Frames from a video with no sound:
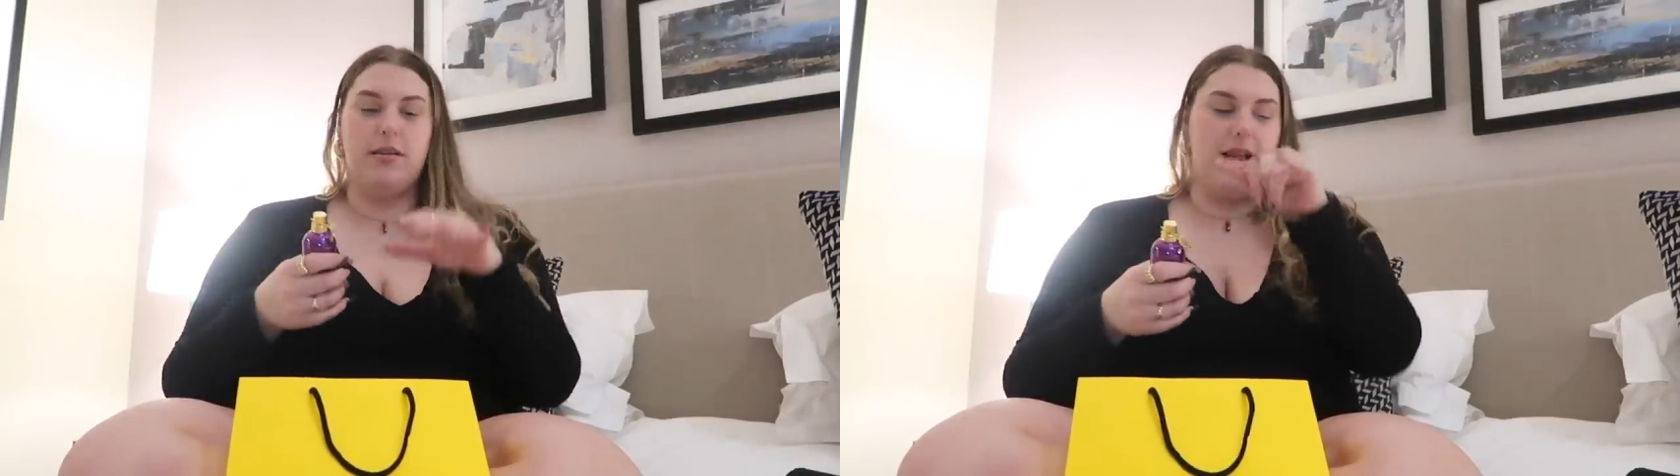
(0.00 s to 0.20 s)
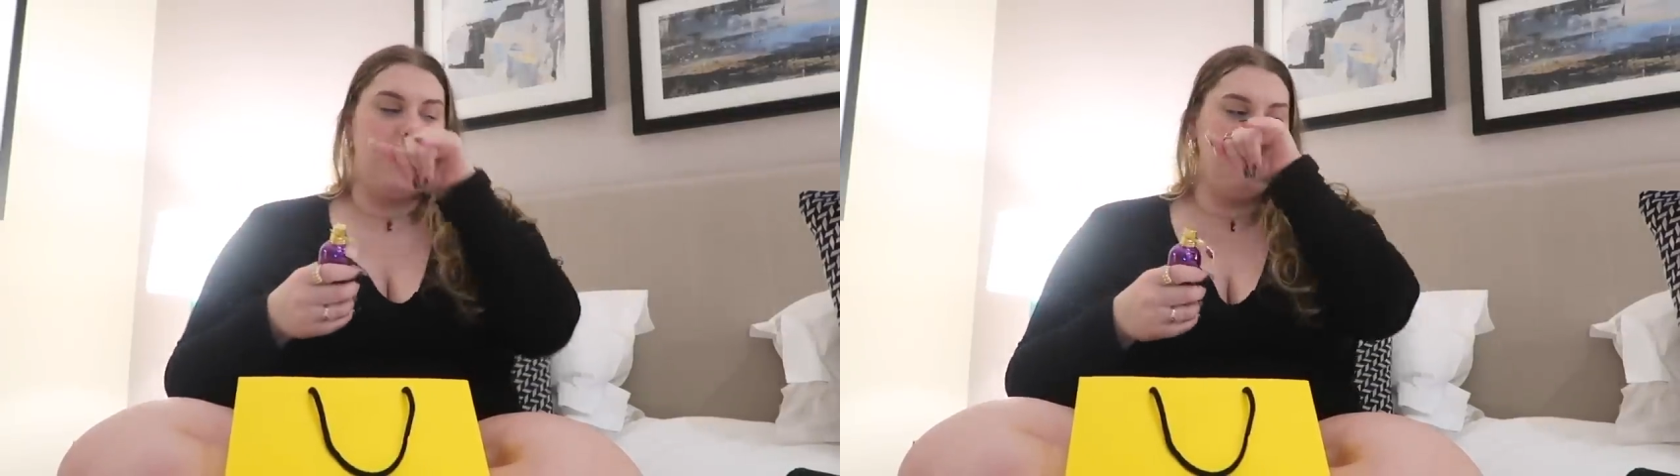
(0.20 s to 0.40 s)

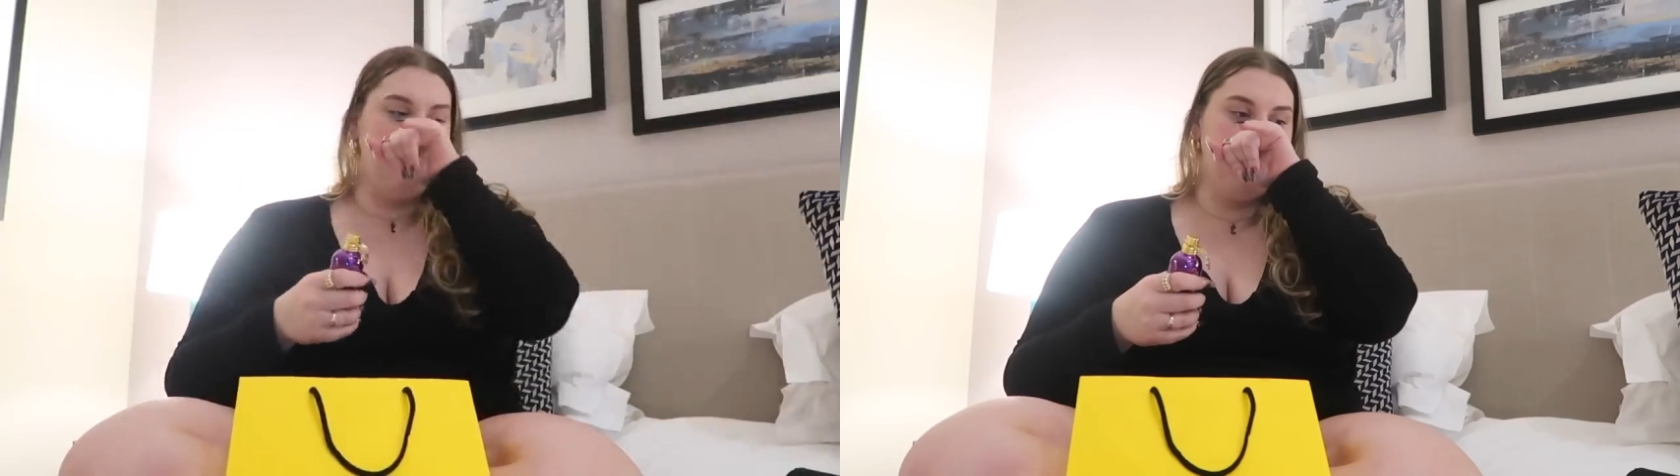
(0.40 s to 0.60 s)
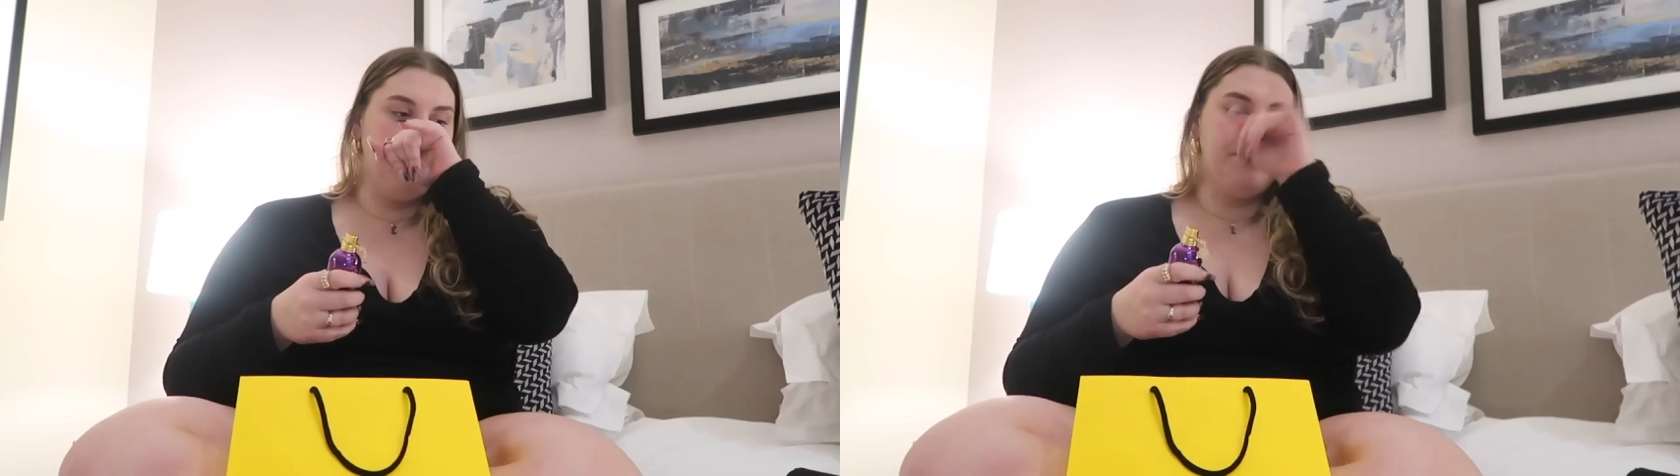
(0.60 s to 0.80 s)
Like,
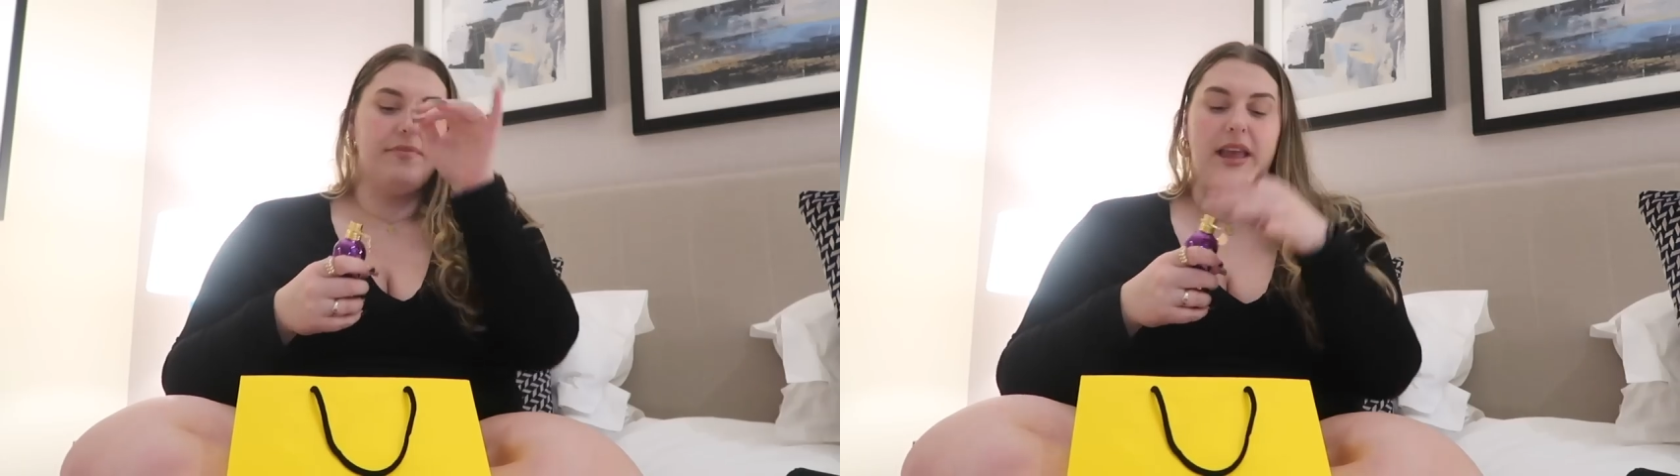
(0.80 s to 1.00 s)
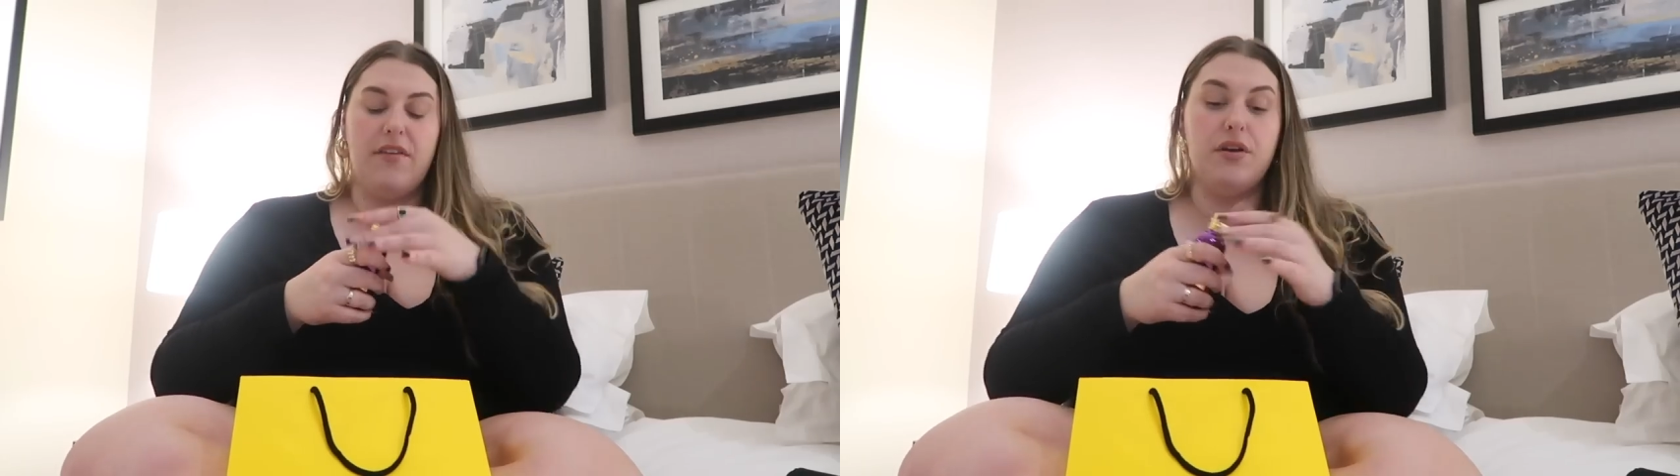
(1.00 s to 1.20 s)

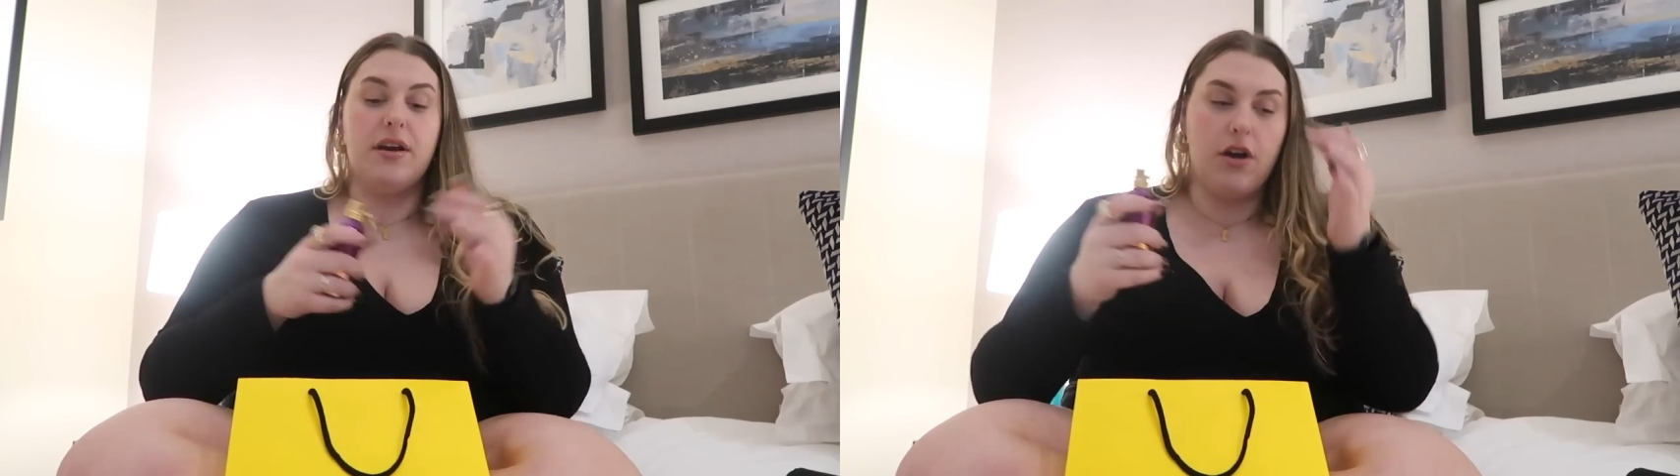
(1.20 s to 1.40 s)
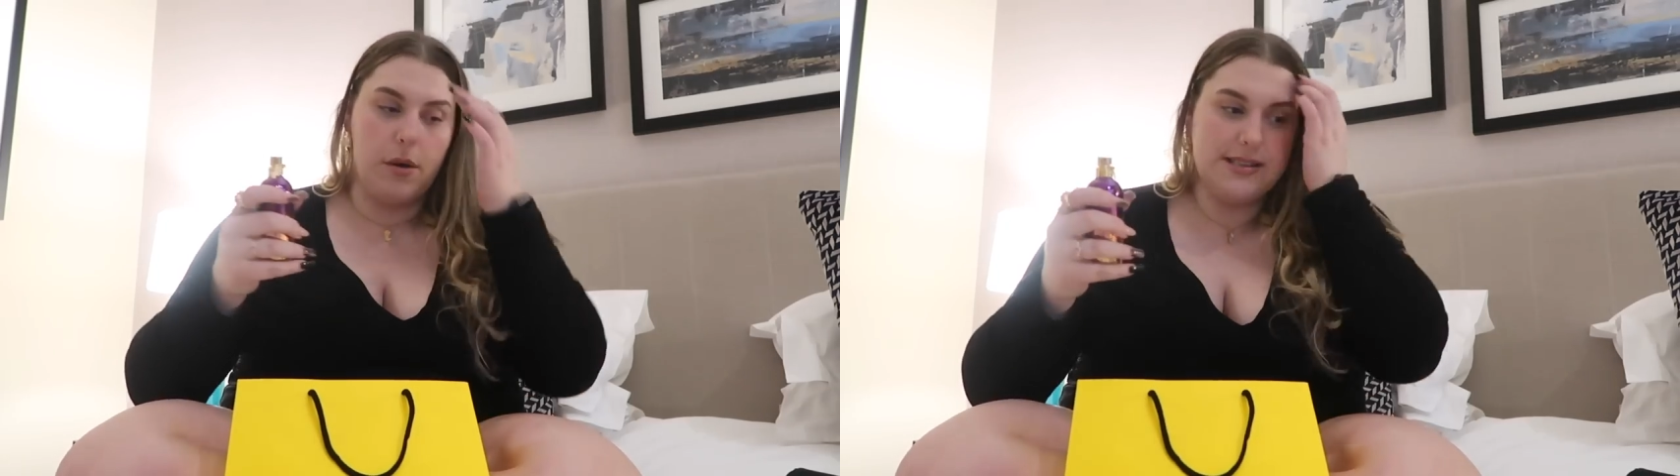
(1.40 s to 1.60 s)
if you
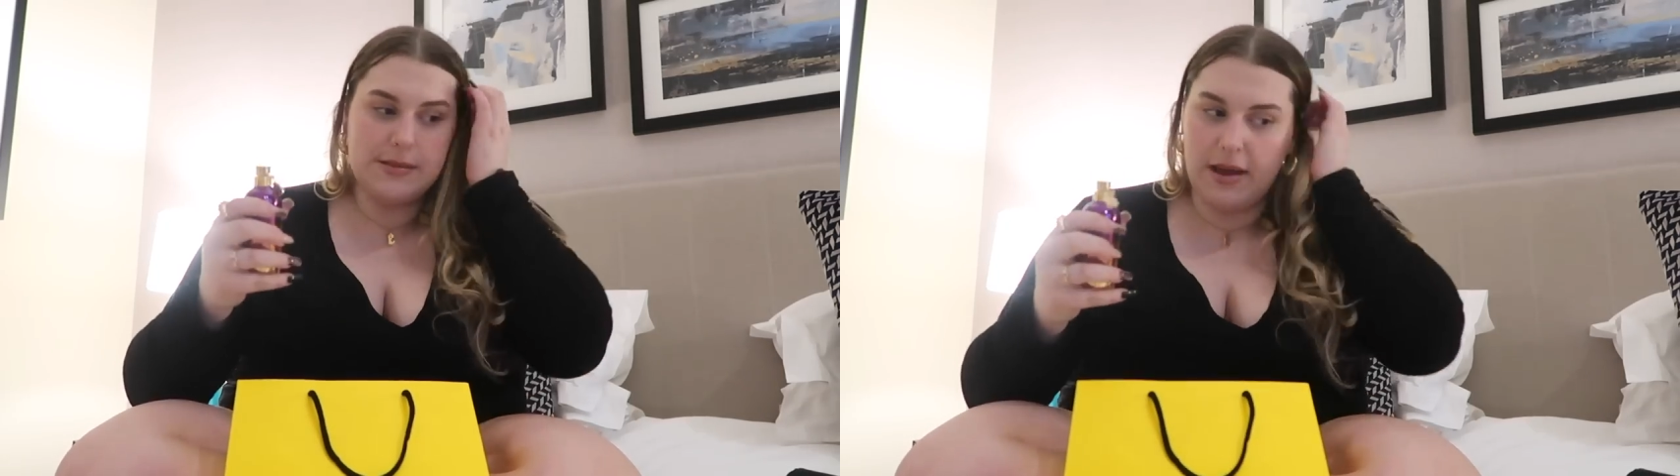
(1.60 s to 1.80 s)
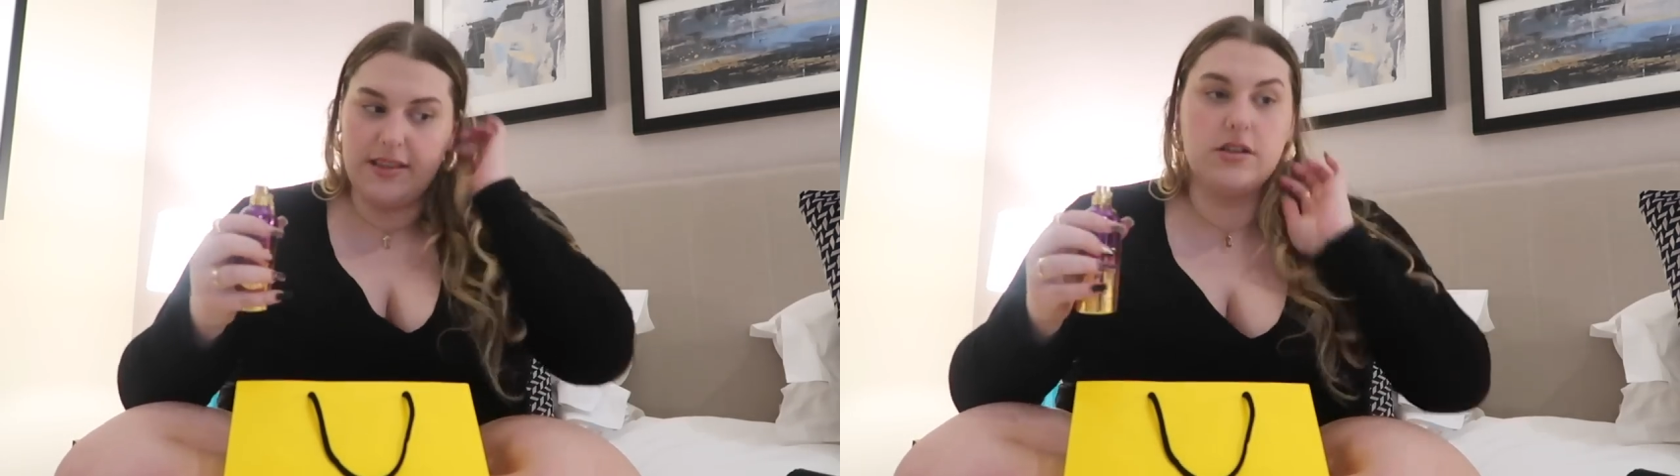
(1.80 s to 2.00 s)
can go and
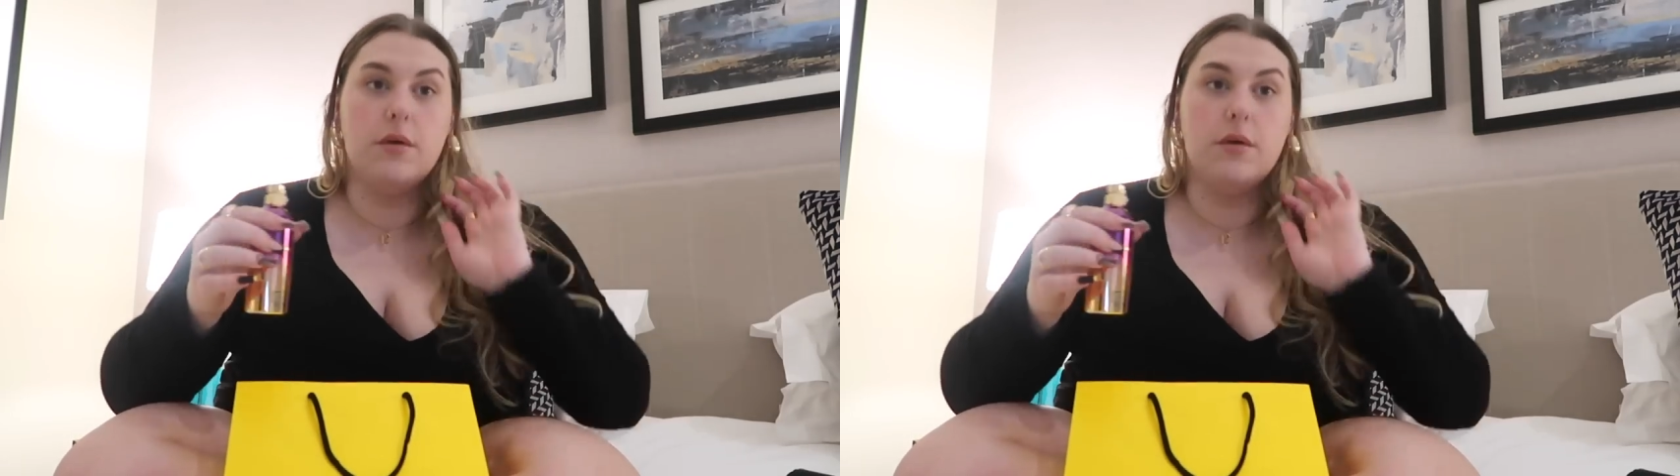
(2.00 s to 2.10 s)
smell this,